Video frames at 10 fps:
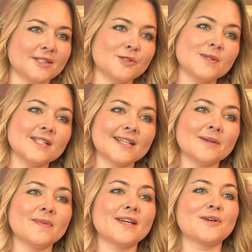Twitter
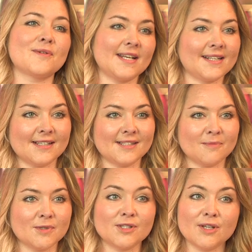can be a great
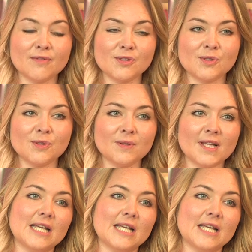customer service tool